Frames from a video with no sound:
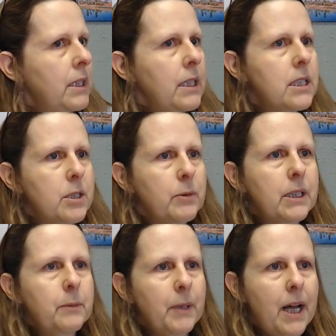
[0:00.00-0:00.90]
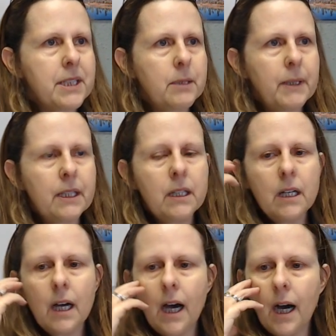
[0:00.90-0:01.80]
is really blossoming.
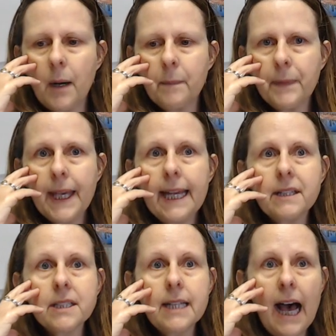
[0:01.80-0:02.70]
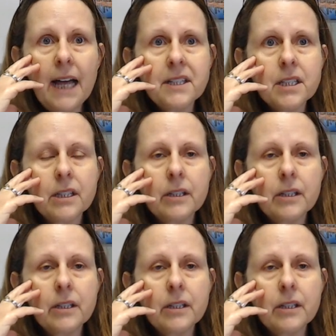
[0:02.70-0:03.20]
Um, it's not